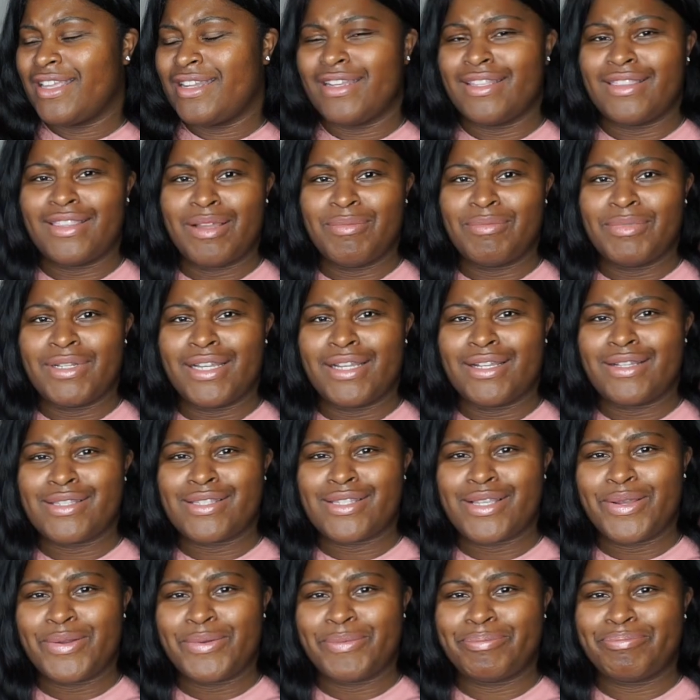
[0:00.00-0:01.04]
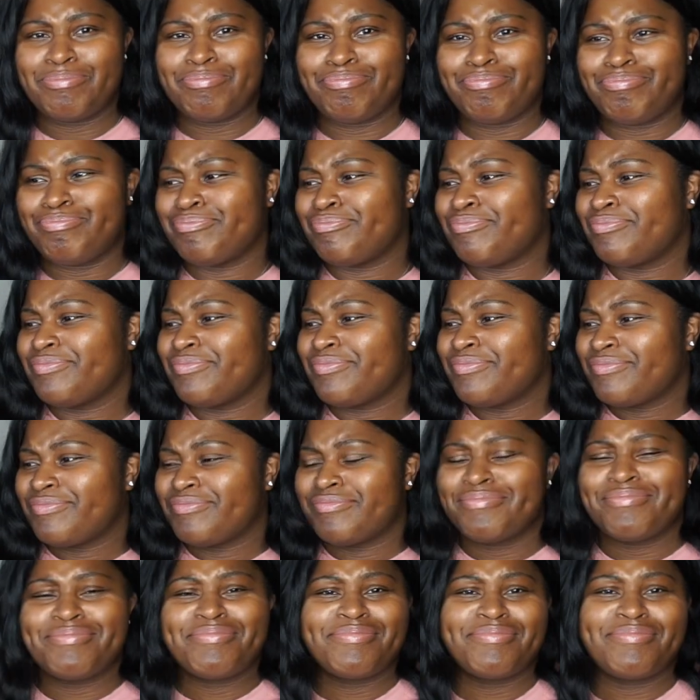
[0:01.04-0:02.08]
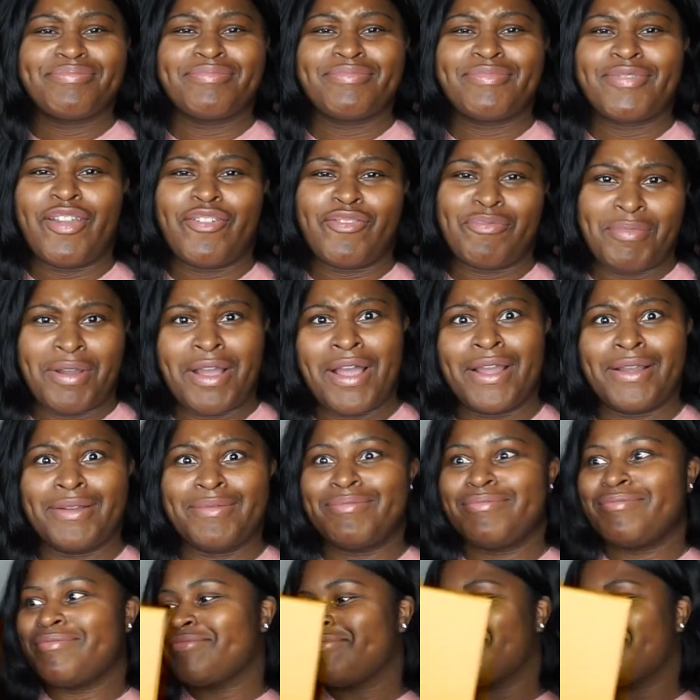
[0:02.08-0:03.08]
in the thumbnail, so never mind.